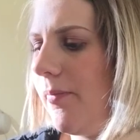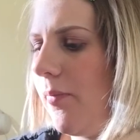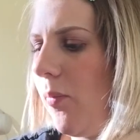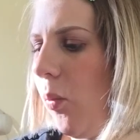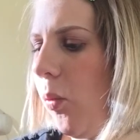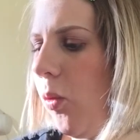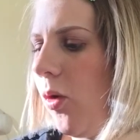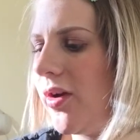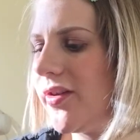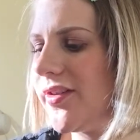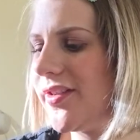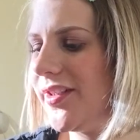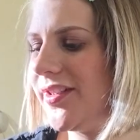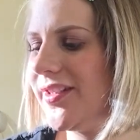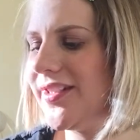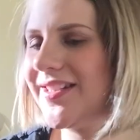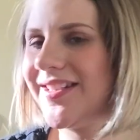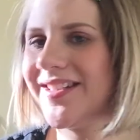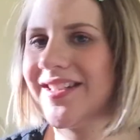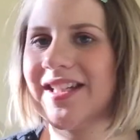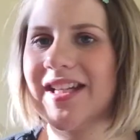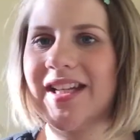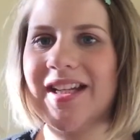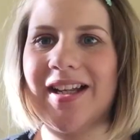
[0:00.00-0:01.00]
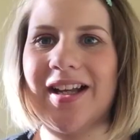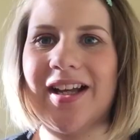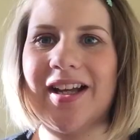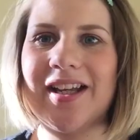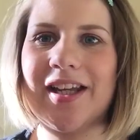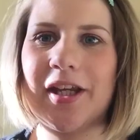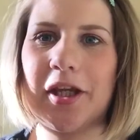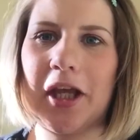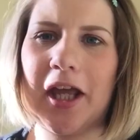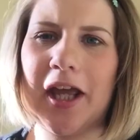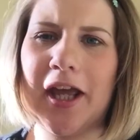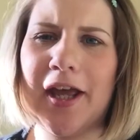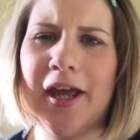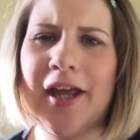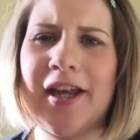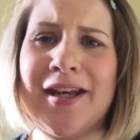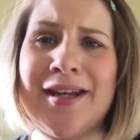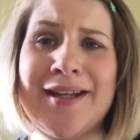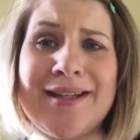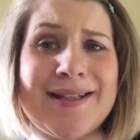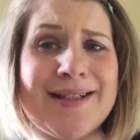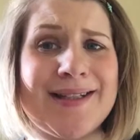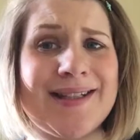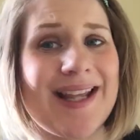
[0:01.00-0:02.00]
Wasn't like a
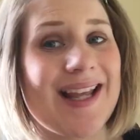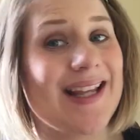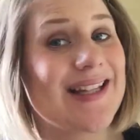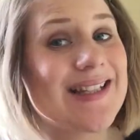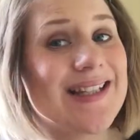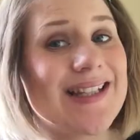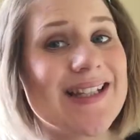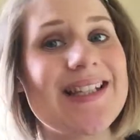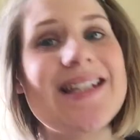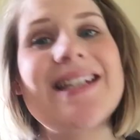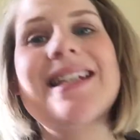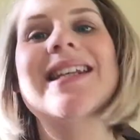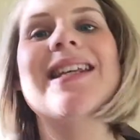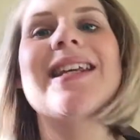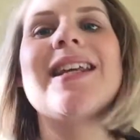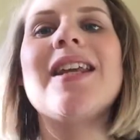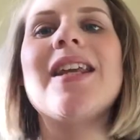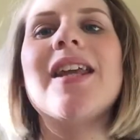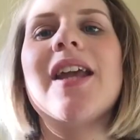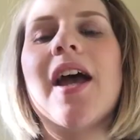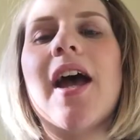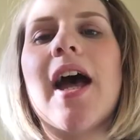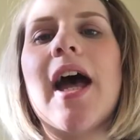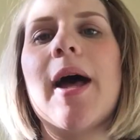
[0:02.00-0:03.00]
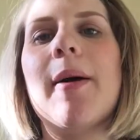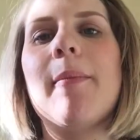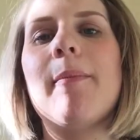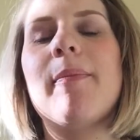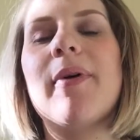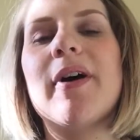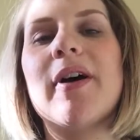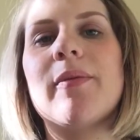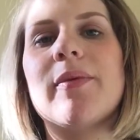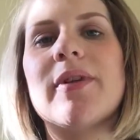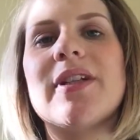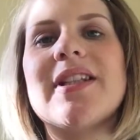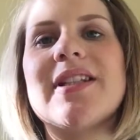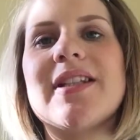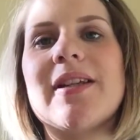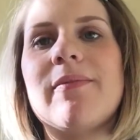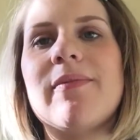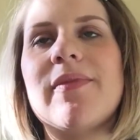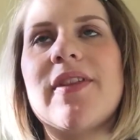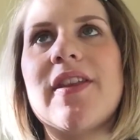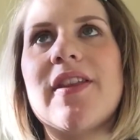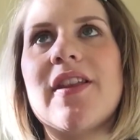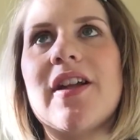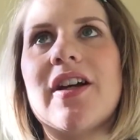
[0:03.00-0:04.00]
necessity, but was
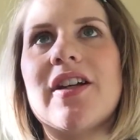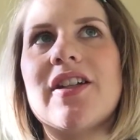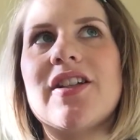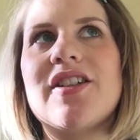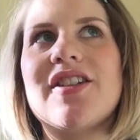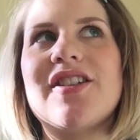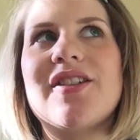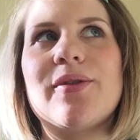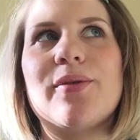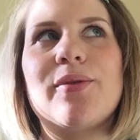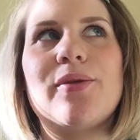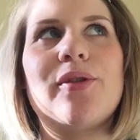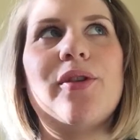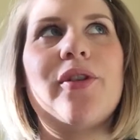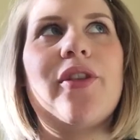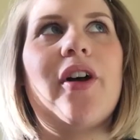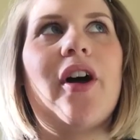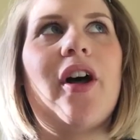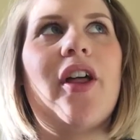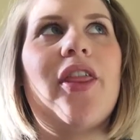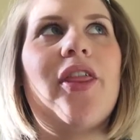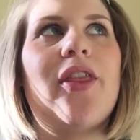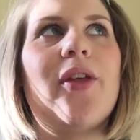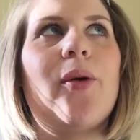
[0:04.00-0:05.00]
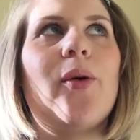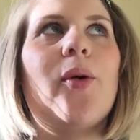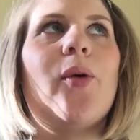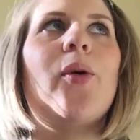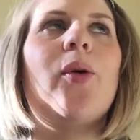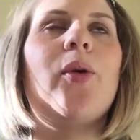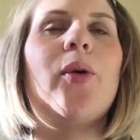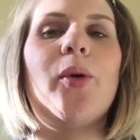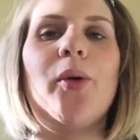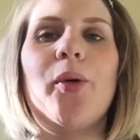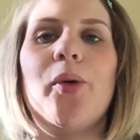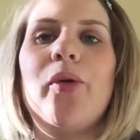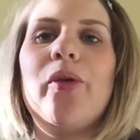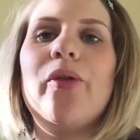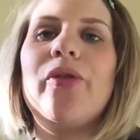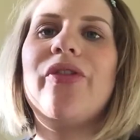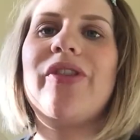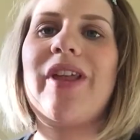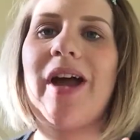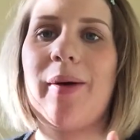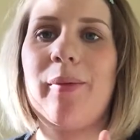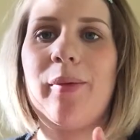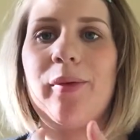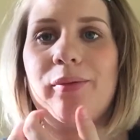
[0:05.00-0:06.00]
something I saw that I thought, oh,
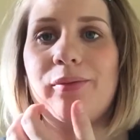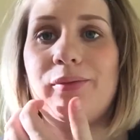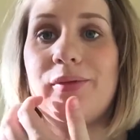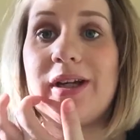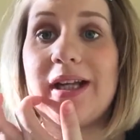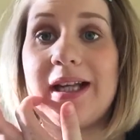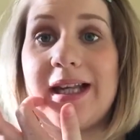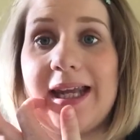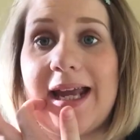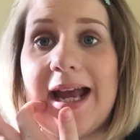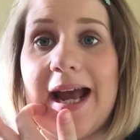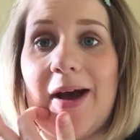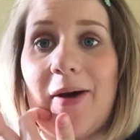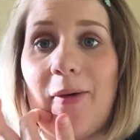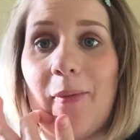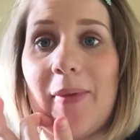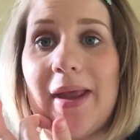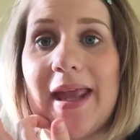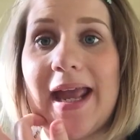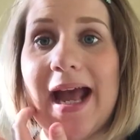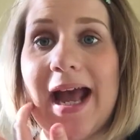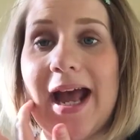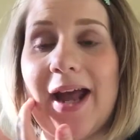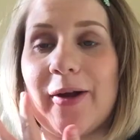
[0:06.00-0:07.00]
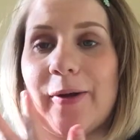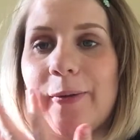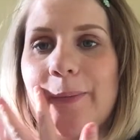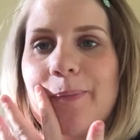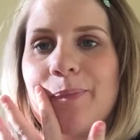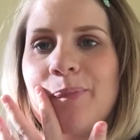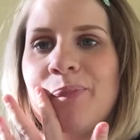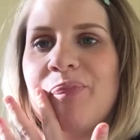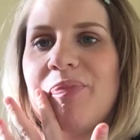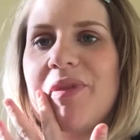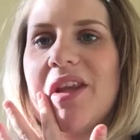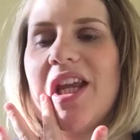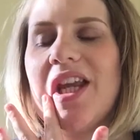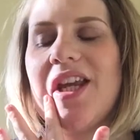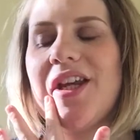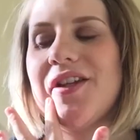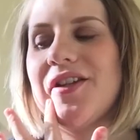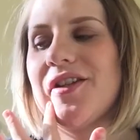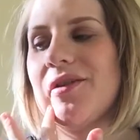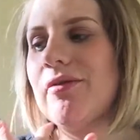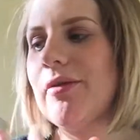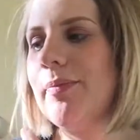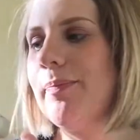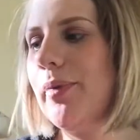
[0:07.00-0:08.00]
that will really help me out.
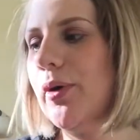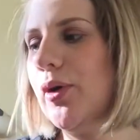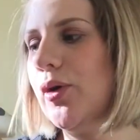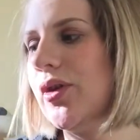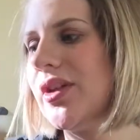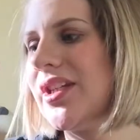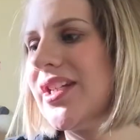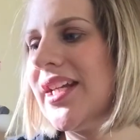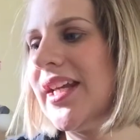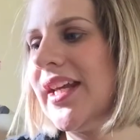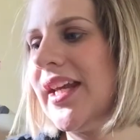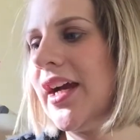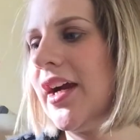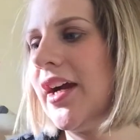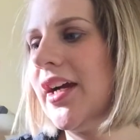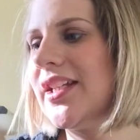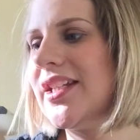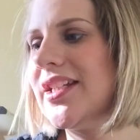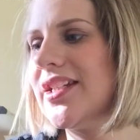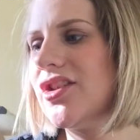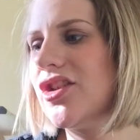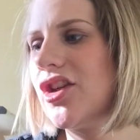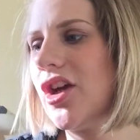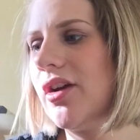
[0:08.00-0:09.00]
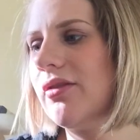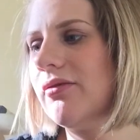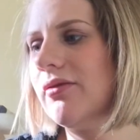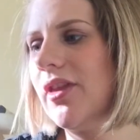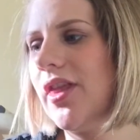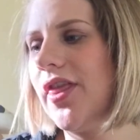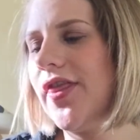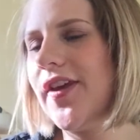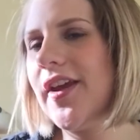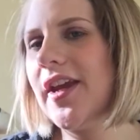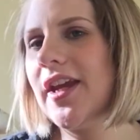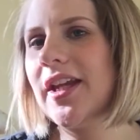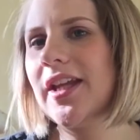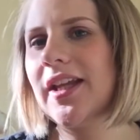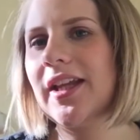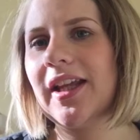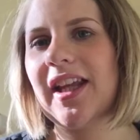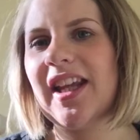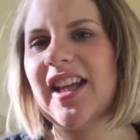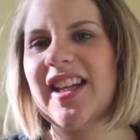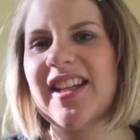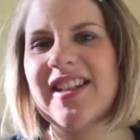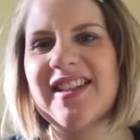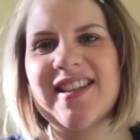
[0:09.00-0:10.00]
So I bought it. I don't think
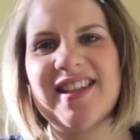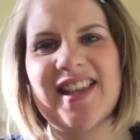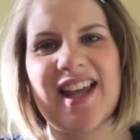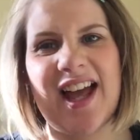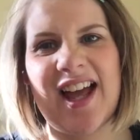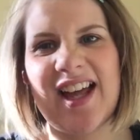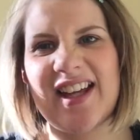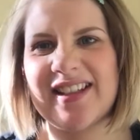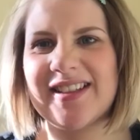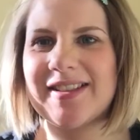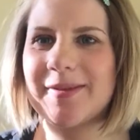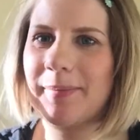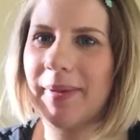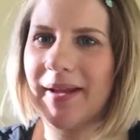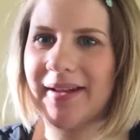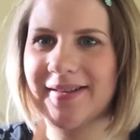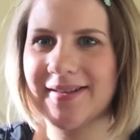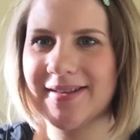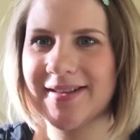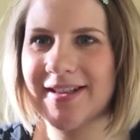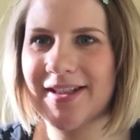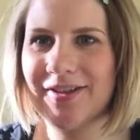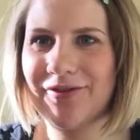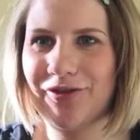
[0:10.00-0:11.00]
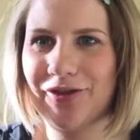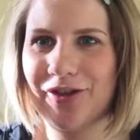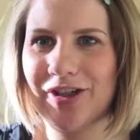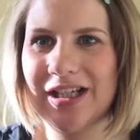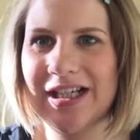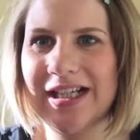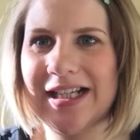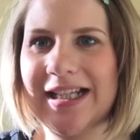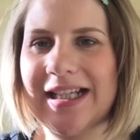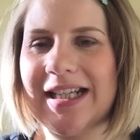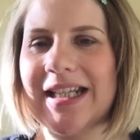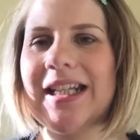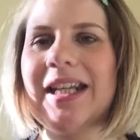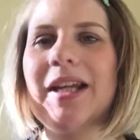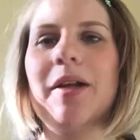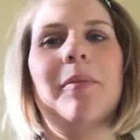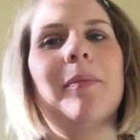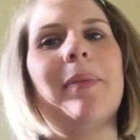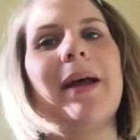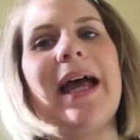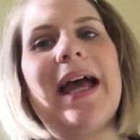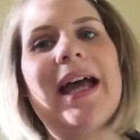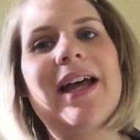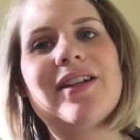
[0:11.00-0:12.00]
it's that expensive really
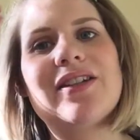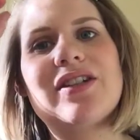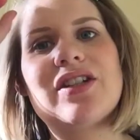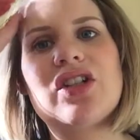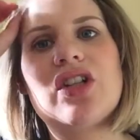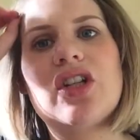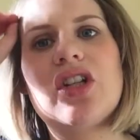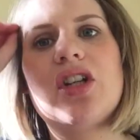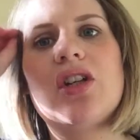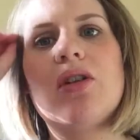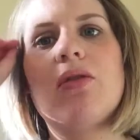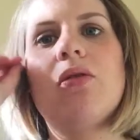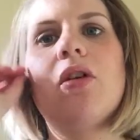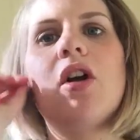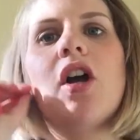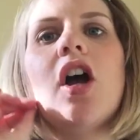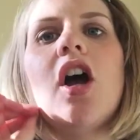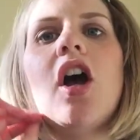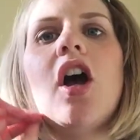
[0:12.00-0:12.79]
compared to,